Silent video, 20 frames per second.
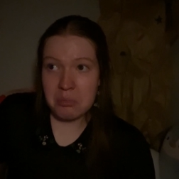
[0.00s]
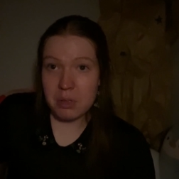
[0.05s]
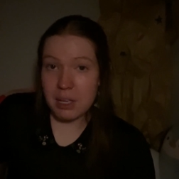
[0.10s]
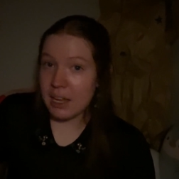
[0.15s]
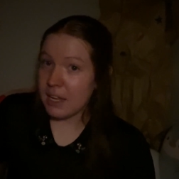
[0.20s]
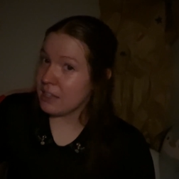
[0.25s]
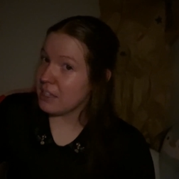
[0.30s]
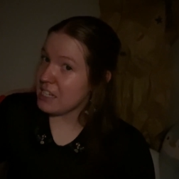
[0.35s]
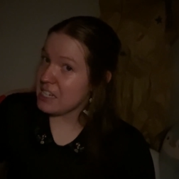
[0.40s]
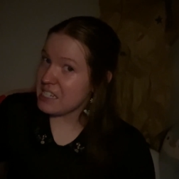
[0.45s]

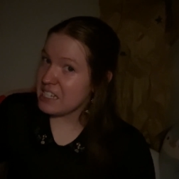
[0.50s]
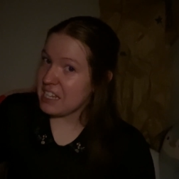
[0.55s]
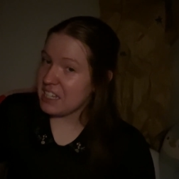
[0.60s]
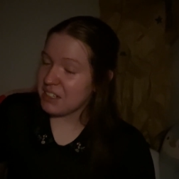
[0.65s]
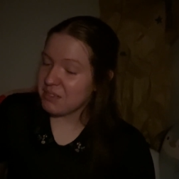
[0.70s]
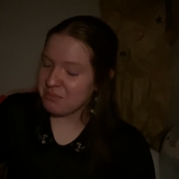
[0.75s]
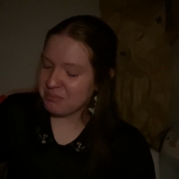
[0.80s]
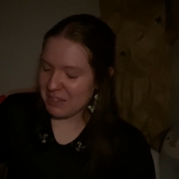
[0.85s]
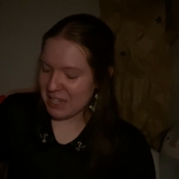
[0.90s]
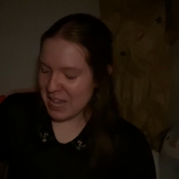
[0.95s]
and they
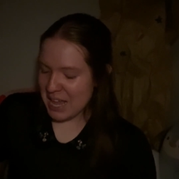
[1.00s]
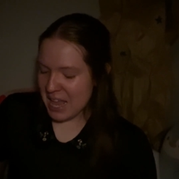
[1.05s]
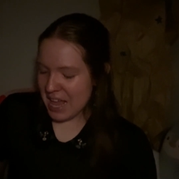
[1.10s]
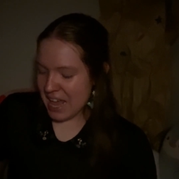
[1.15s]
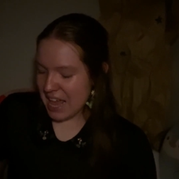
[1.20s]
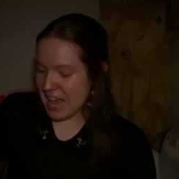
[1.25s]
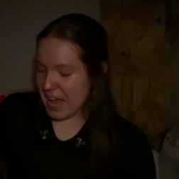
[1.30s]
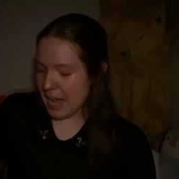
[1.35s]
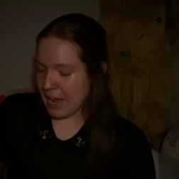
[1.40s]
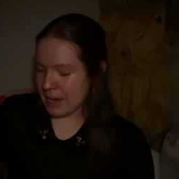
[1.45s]
did.
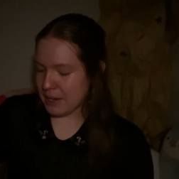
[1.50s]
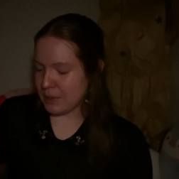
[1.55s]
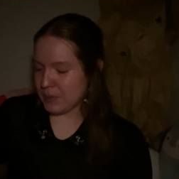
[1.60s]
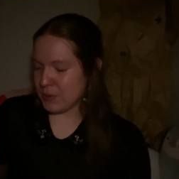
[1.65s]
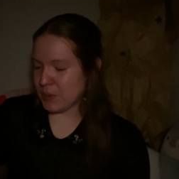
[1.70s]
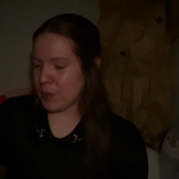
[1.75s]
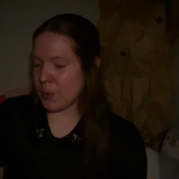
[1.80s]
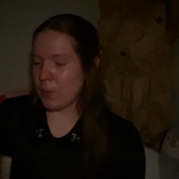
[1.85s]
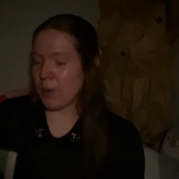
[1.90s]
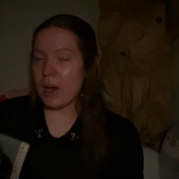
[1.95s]
And
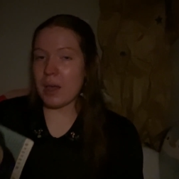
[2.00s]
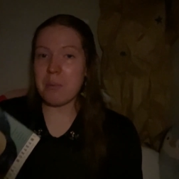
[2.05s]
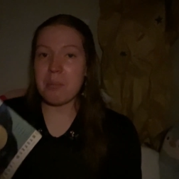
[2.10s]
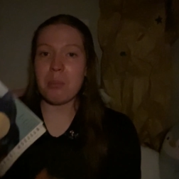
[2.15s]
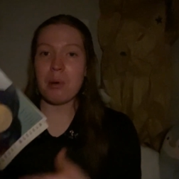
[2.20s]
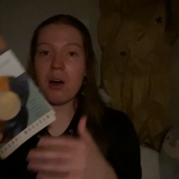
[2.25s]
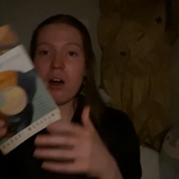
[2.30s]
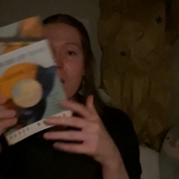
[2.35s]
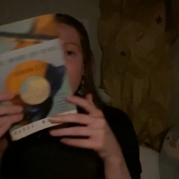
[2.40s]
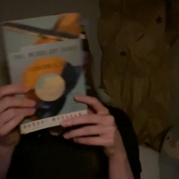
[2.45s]
so I
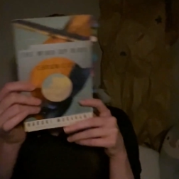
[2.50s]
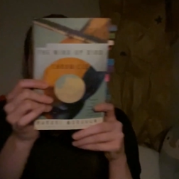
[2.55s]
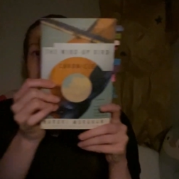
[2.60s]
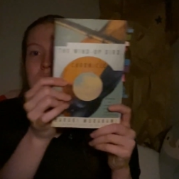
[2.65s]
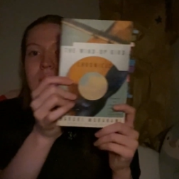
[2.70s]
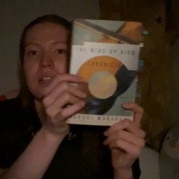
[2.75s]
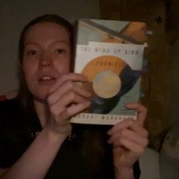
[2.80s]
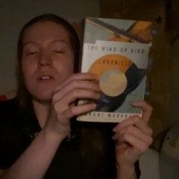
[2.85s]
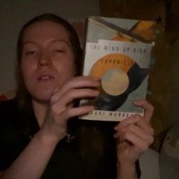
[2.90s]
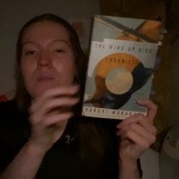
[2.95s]

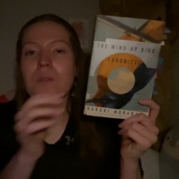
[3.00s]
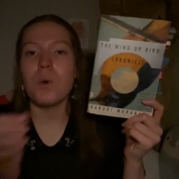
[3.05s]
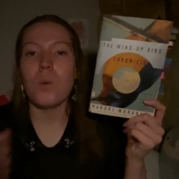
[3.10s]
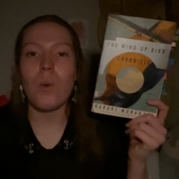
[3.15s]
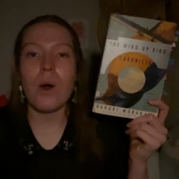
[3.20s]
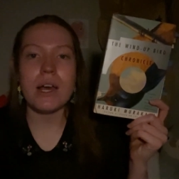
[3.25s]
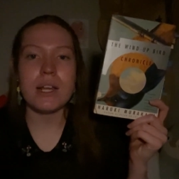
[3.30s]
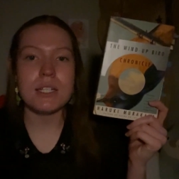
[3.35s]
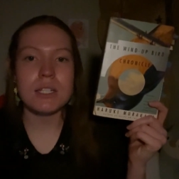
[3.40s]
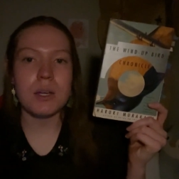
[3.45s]
bought The
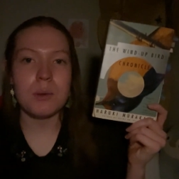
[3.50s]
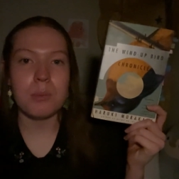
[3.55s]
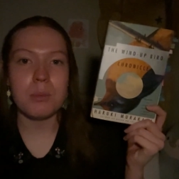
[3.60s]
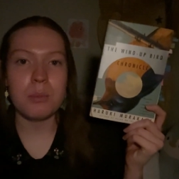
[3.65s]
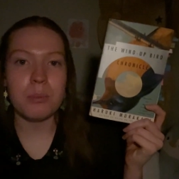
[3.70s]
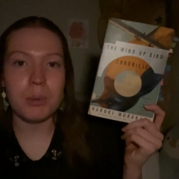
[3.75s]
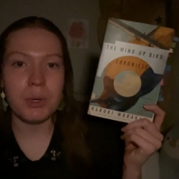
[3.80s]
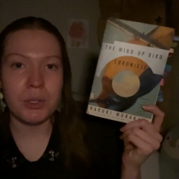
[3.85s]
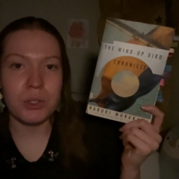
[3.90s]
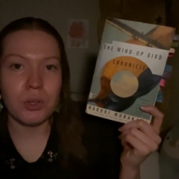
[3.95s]
Wind-Up
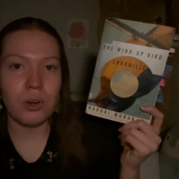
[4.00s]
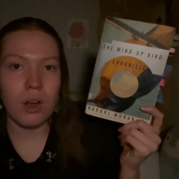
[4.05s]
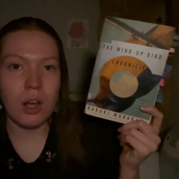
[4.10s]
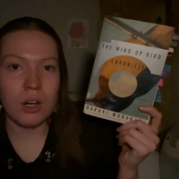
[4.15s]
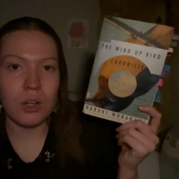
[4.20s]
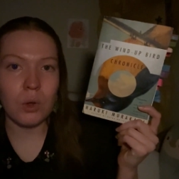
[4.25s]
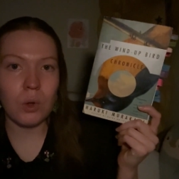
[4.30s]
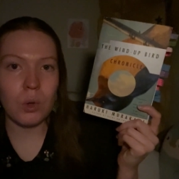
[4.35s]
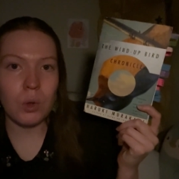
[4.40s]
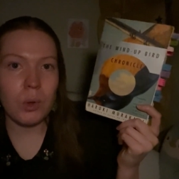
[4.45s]
Bird
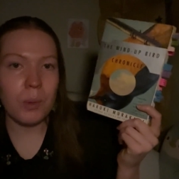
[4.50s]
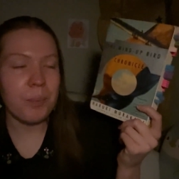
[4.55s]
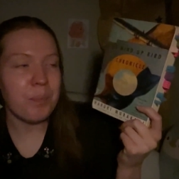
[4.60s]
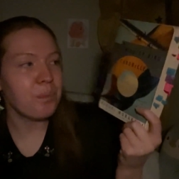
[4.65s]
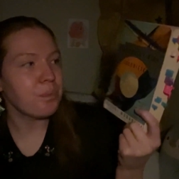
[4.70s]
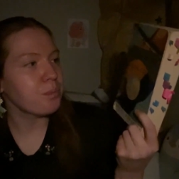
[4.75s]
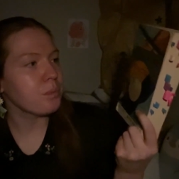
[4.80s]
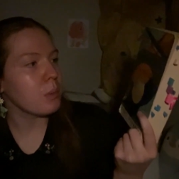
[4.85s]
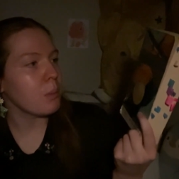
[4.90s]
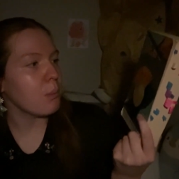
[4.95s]
Chronicle
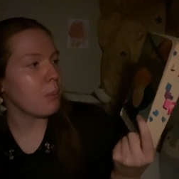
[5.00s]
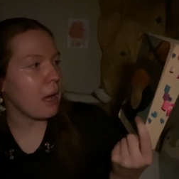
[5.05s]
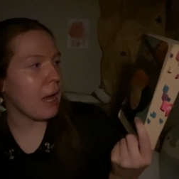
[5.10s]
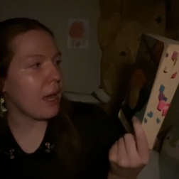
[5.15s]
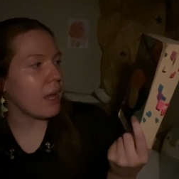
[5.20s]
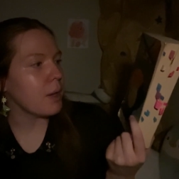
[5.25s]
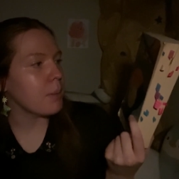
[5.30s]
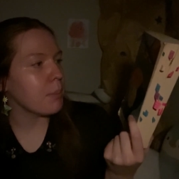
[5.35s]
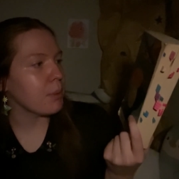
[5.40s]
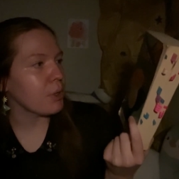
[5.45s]

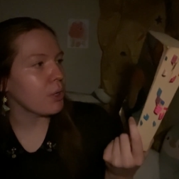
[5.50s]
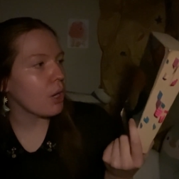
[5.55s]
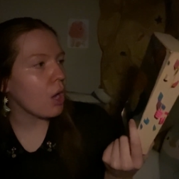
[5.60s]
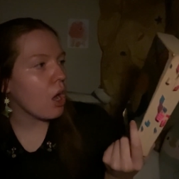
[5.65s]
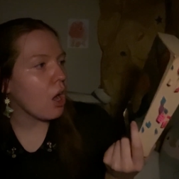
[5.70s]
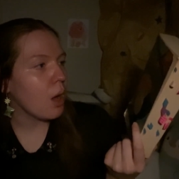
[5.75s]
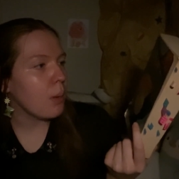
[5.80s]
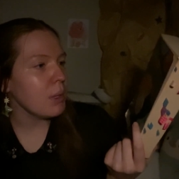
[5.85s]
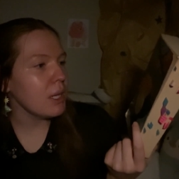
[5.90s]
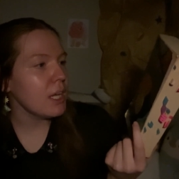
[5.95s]
by
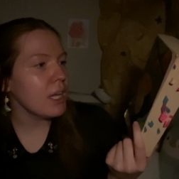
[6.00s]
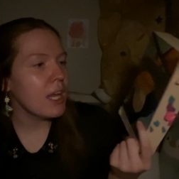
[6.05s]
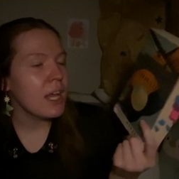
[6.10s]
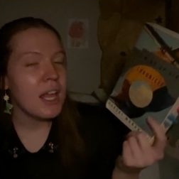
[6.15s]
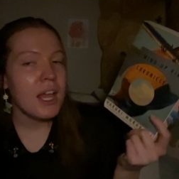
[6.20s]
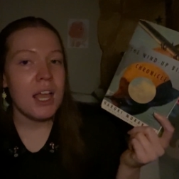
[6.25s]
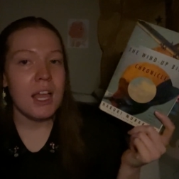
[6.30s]
Murakami.